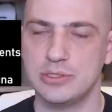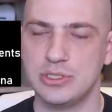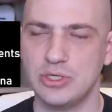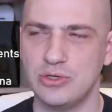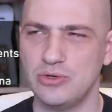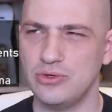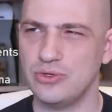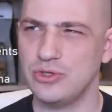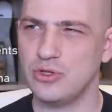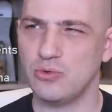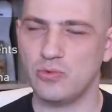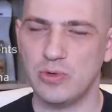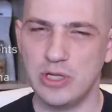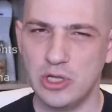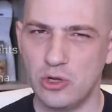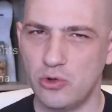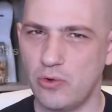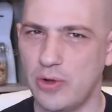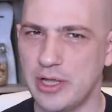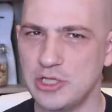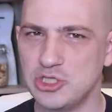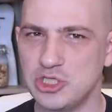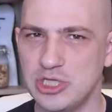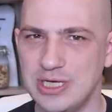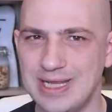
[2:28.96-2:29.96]
So the real
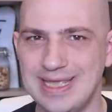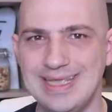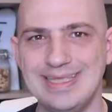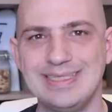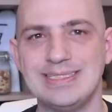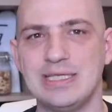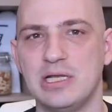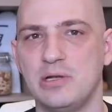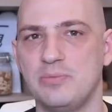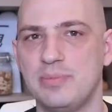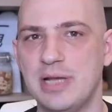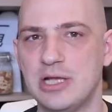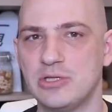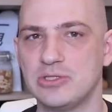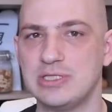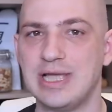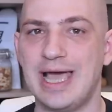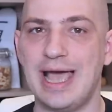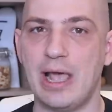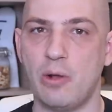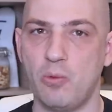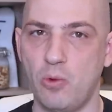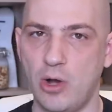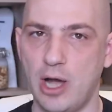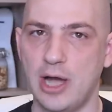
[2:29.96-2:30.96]
question isn't about
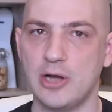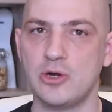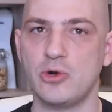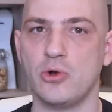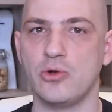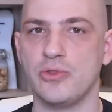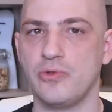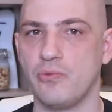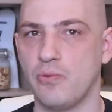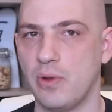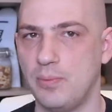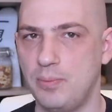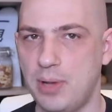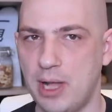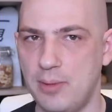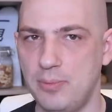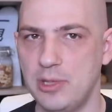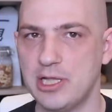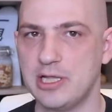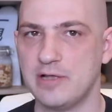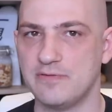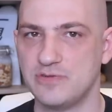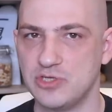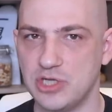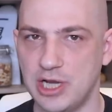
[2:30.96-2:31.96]
Taiwan or the
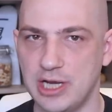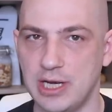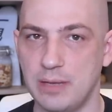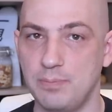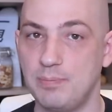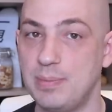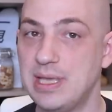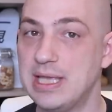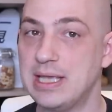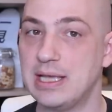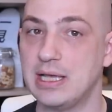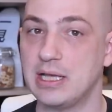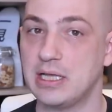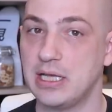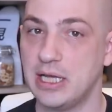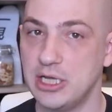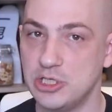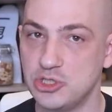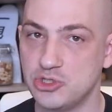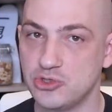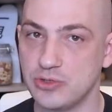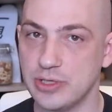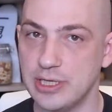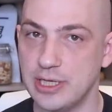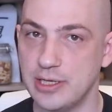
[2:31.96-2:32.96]
Republic of China being a
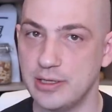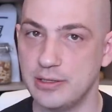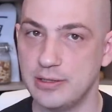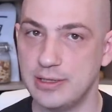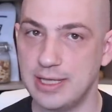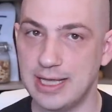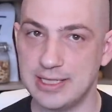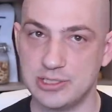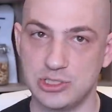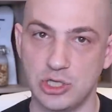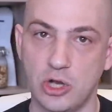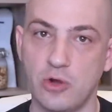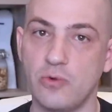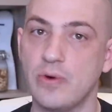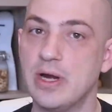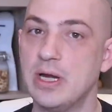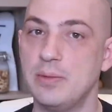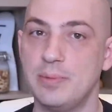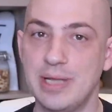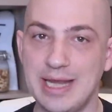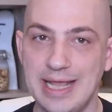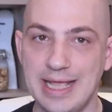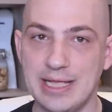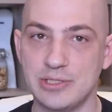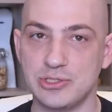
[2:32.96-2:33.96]
country. That's already
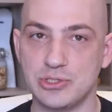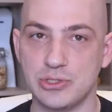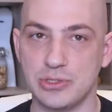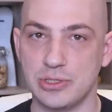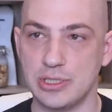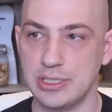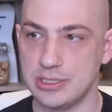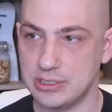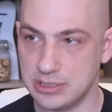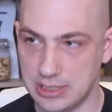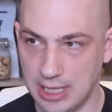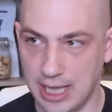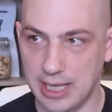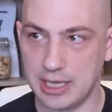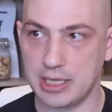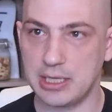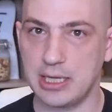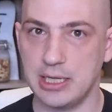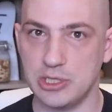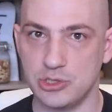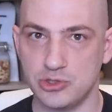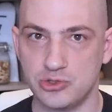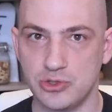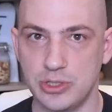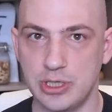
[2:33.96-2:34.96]
been answered. It's not a
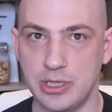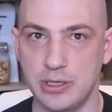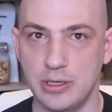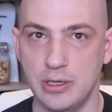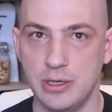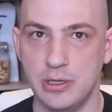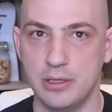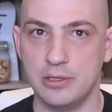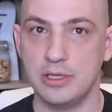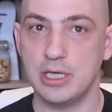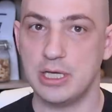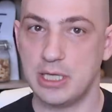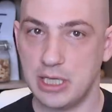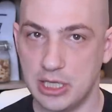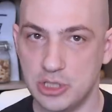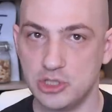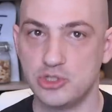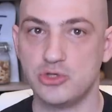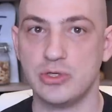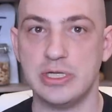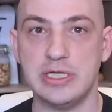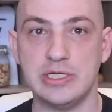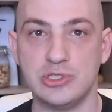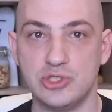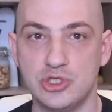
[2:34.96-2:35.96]
country. The
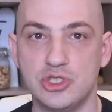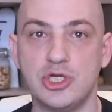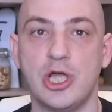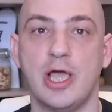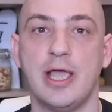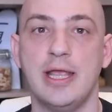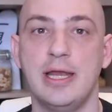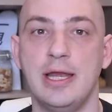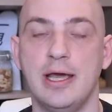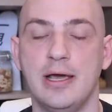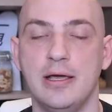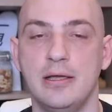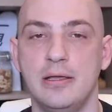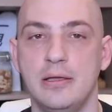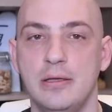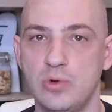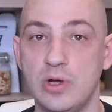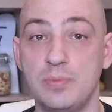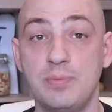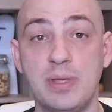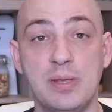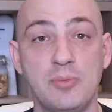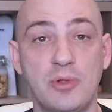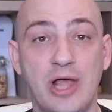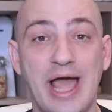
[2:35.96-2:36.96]
country is China.
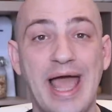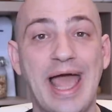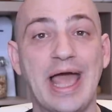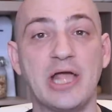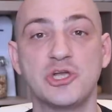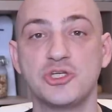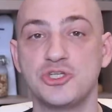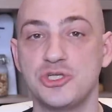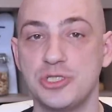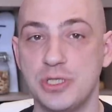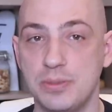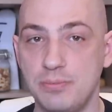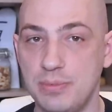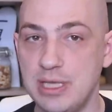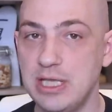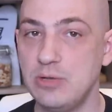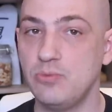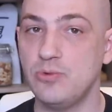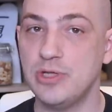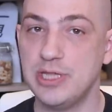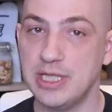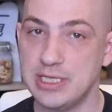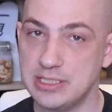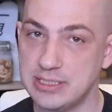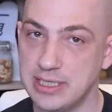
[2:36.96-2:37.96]
What people actually mean
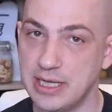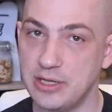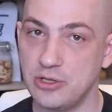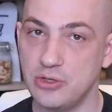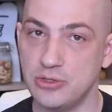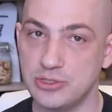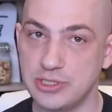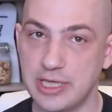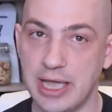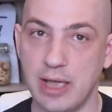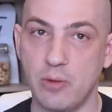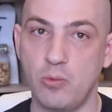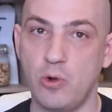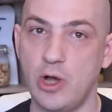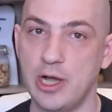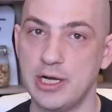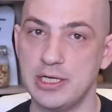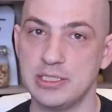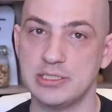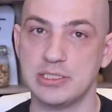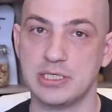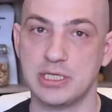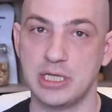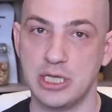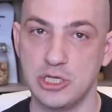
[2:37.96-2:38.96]
when they tell you Taiwan
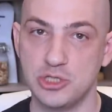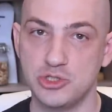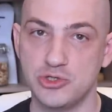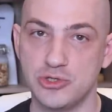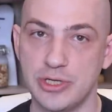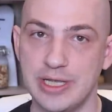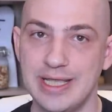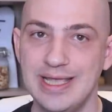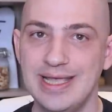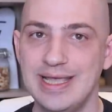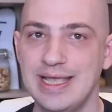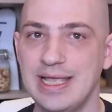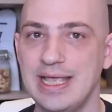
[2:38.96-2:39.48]
is a country